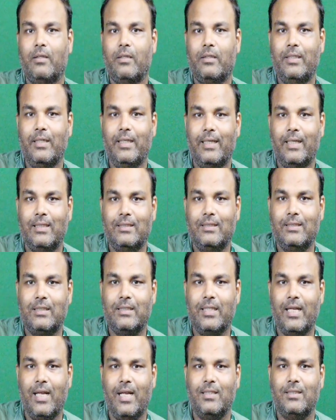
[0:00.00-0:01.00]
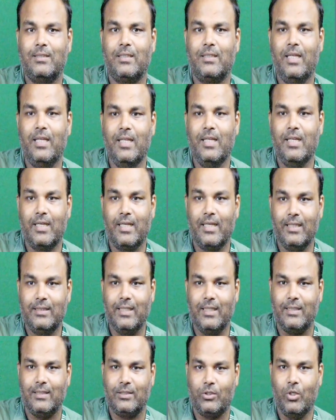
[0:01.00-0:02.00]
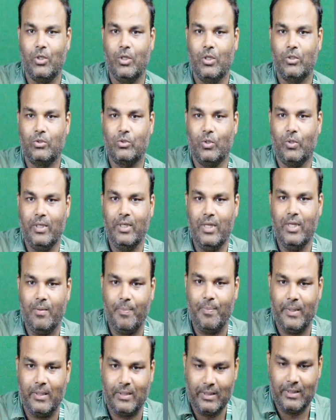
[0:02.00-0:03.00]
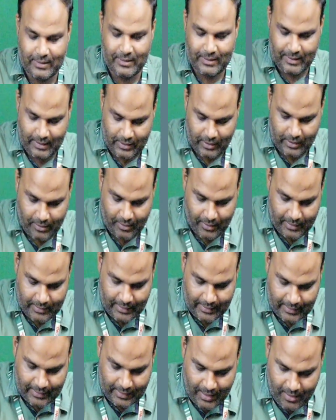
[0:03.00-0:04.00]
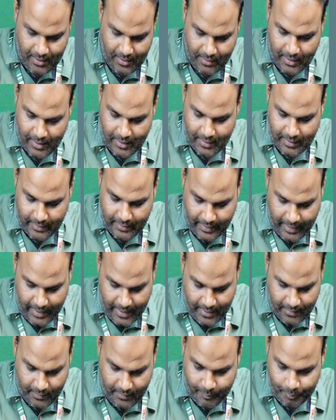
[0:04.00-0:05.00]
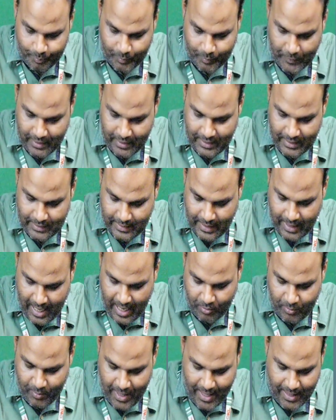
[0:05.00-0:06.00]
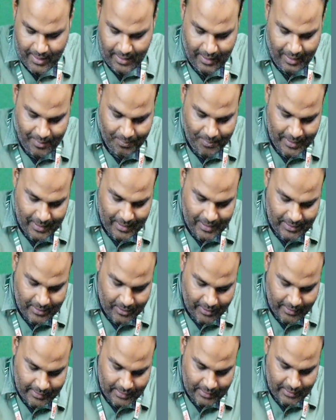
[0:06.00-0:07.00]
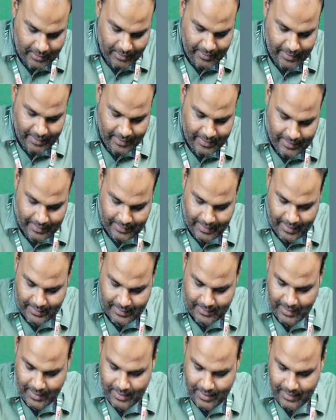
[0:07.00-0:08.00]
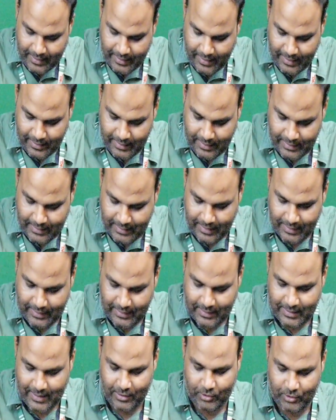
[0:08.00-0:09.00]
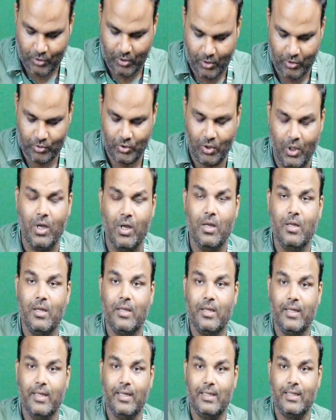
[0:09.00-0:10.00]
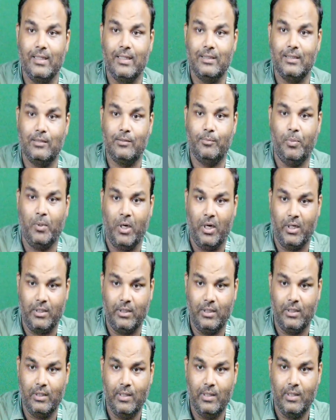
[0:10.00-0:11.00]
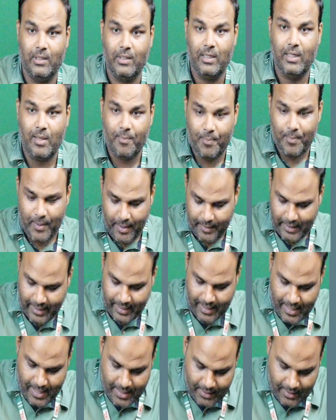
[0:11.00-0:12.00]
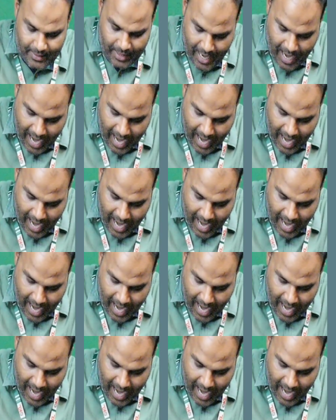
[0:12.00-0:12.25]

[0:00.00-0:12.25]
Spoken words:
the resistance increases. So if this is the cross section, then it is R1. If it is cross section increases, then this resistance also increases. But if you are taking the